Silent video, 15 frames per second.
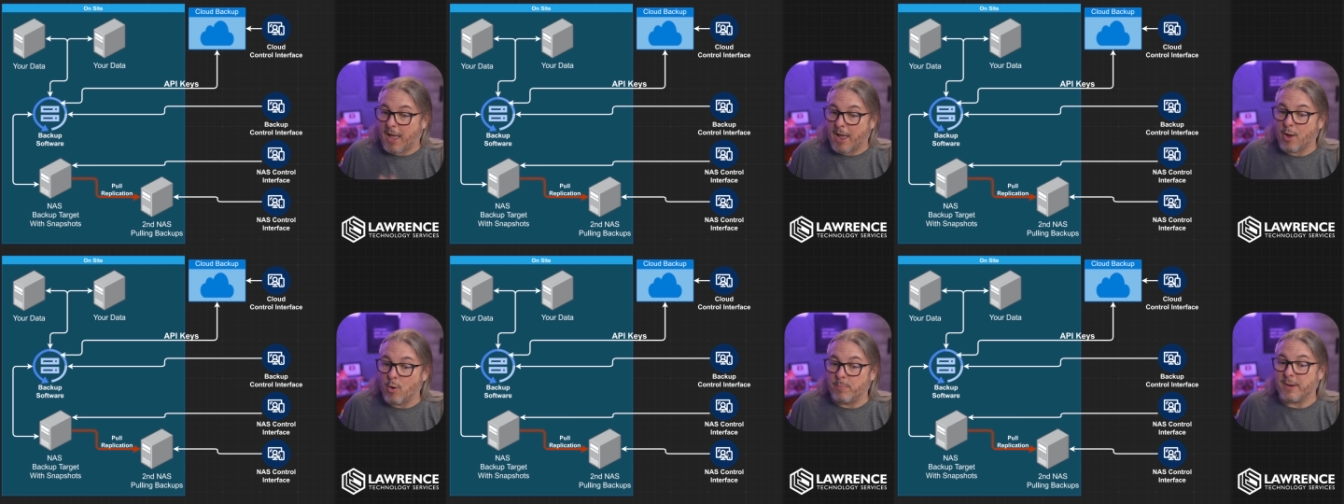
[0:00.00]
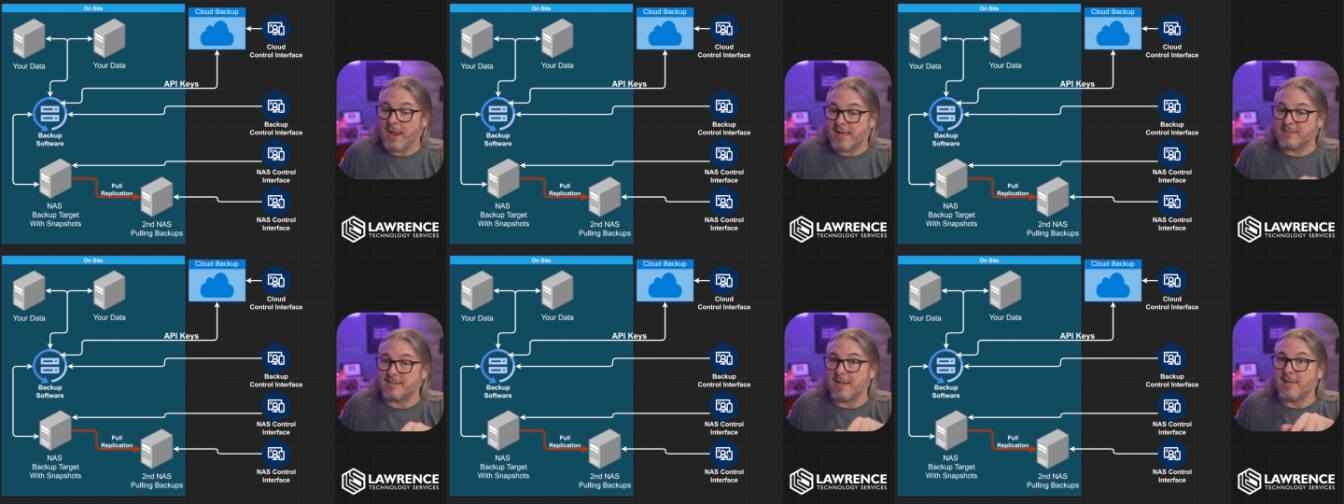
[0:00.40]
I hope it
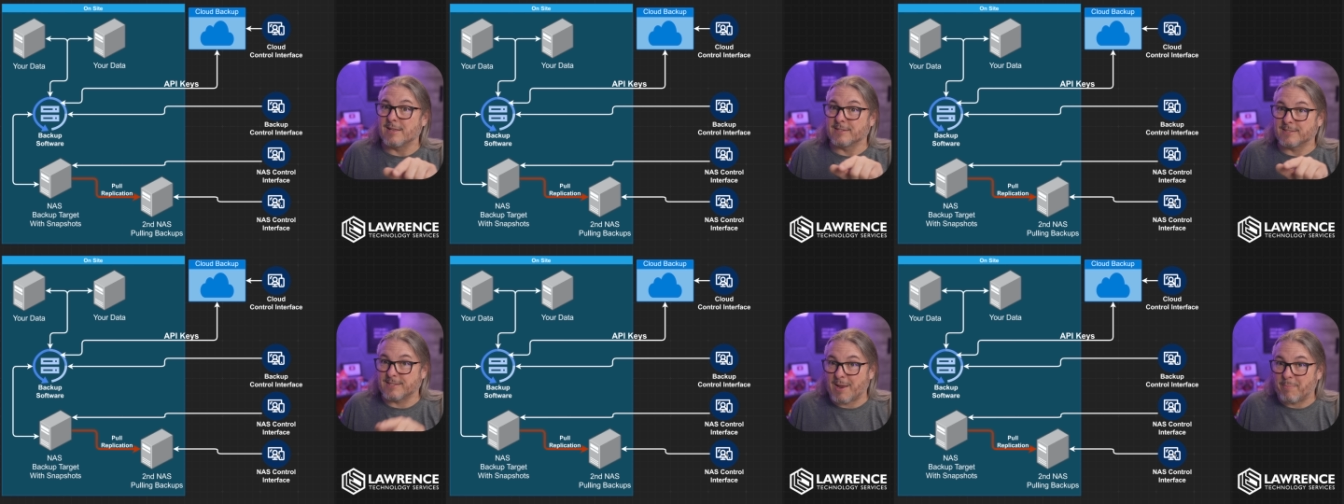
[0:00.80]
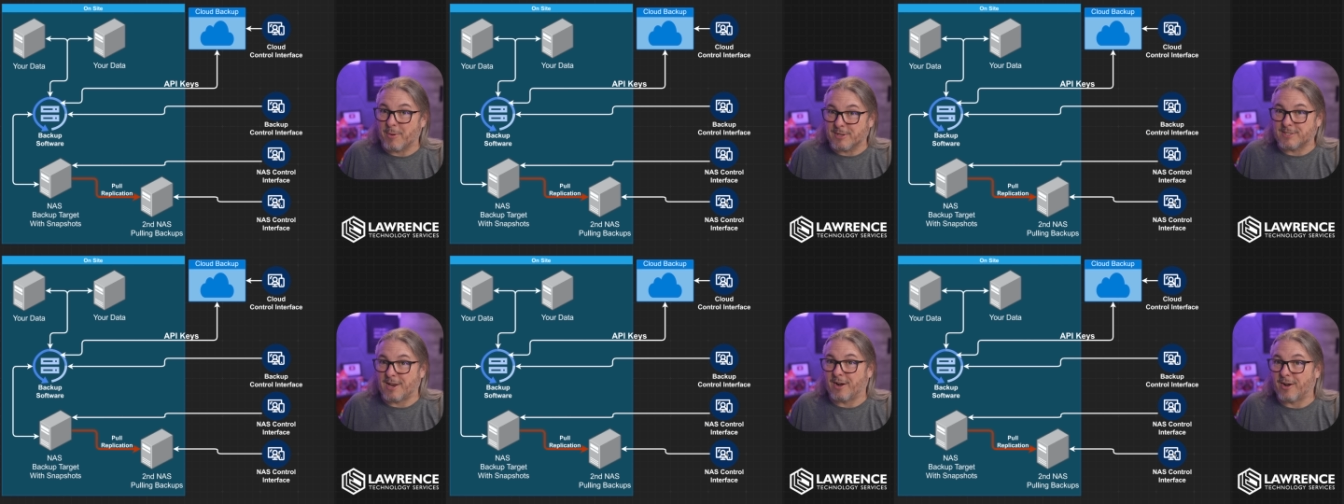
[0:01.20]
has a
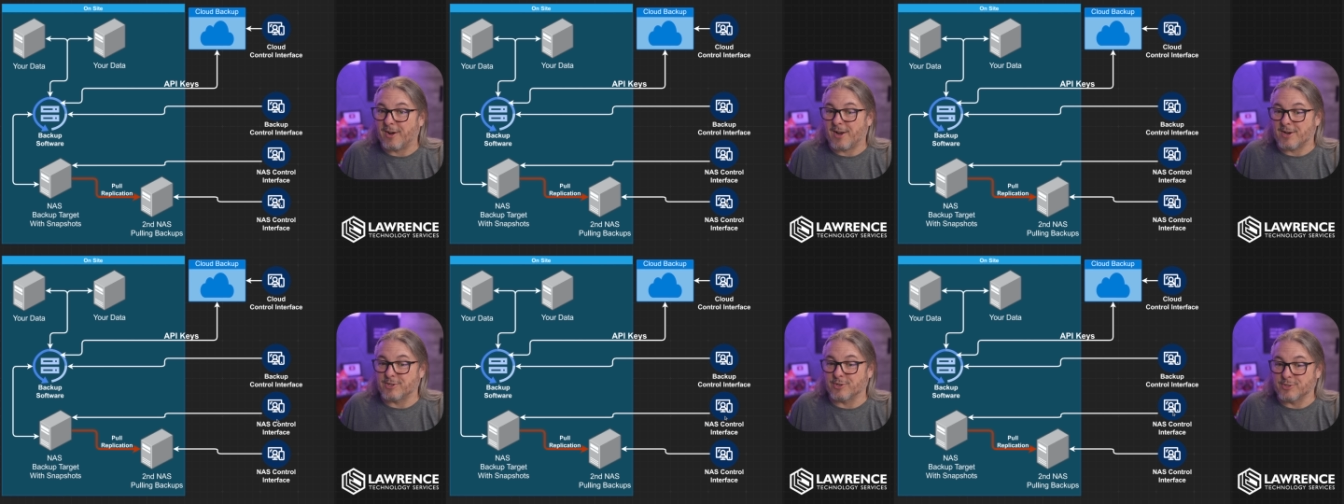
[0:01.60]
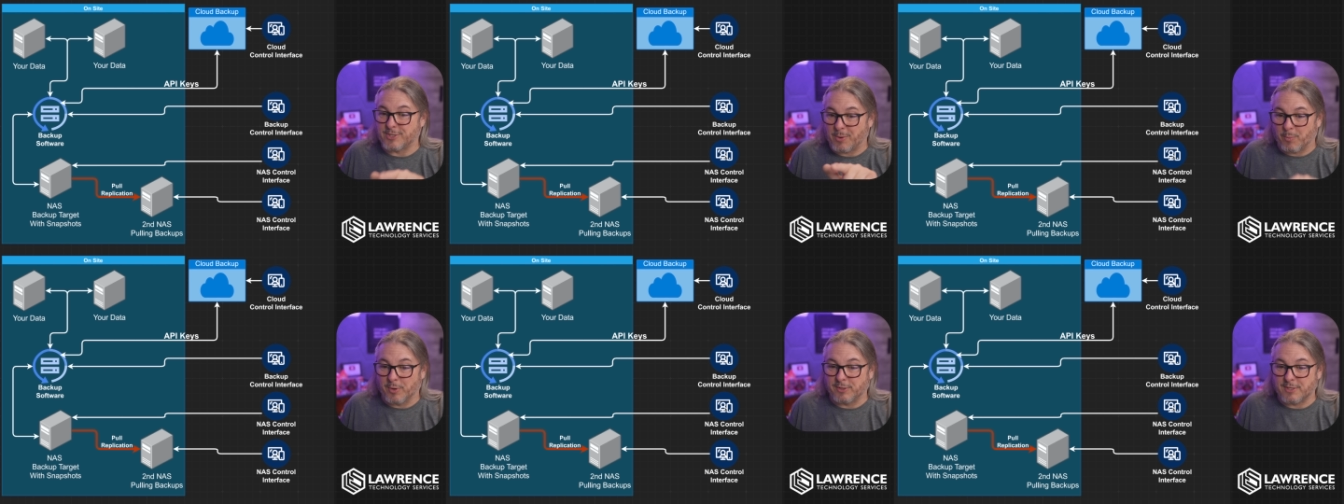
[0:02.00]
separate set of credentials
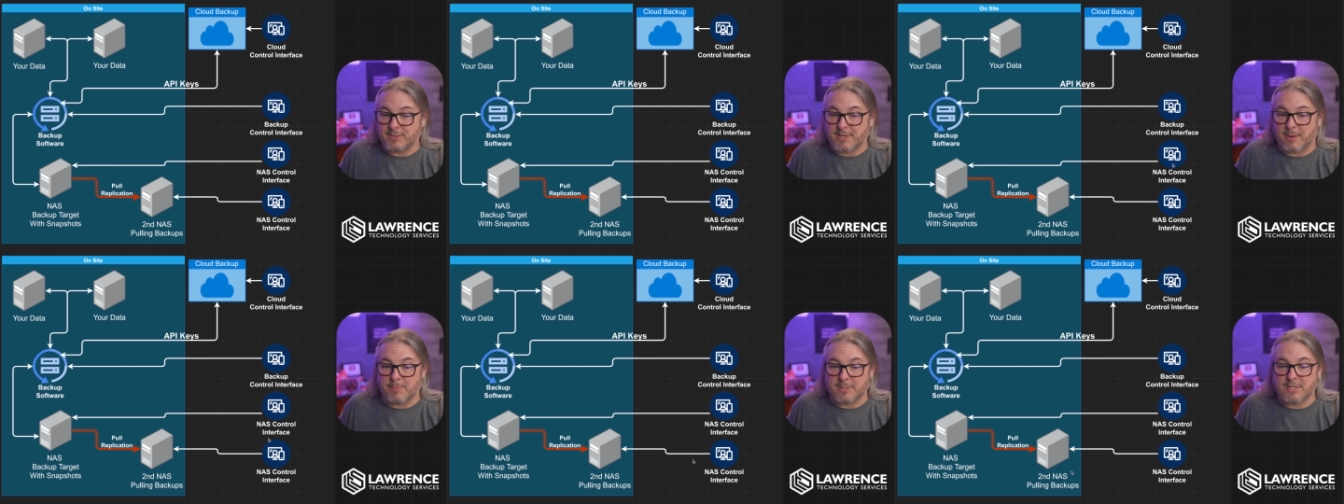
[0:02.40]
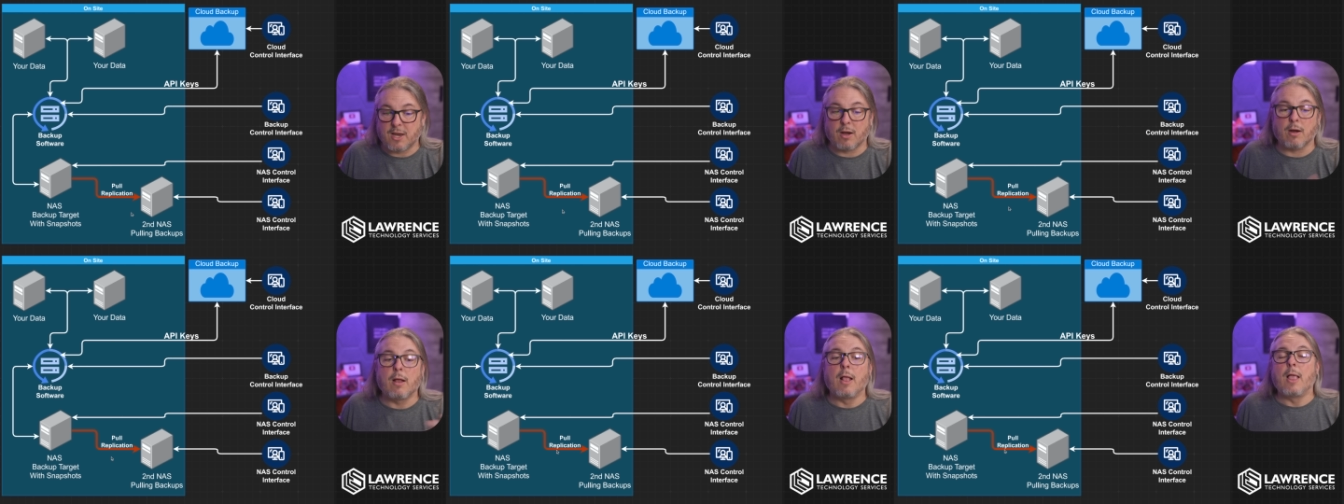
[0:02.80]
that weren't the same as
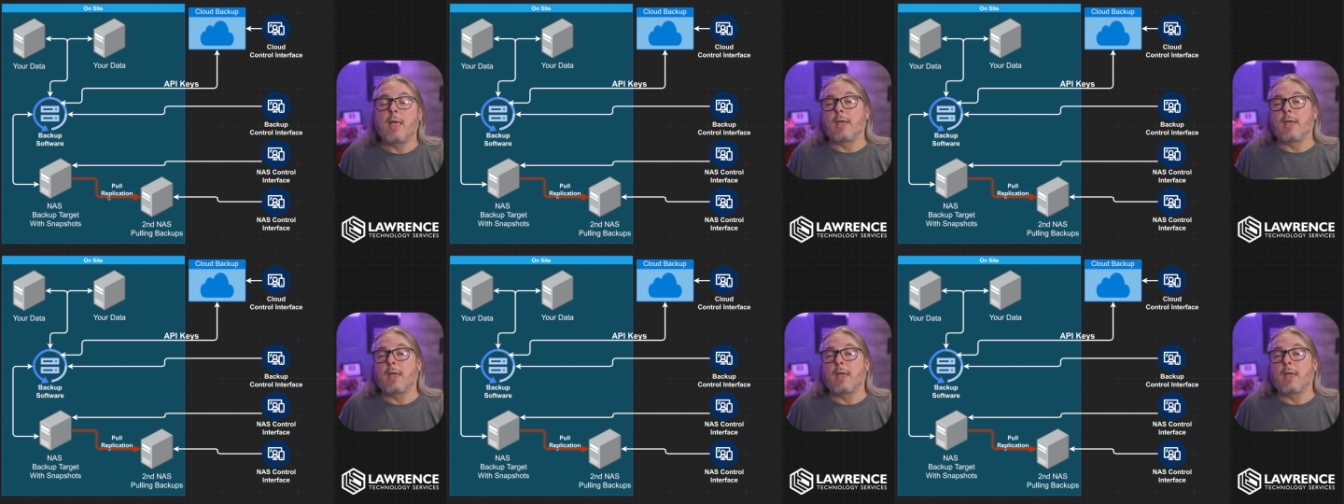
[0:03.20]
here.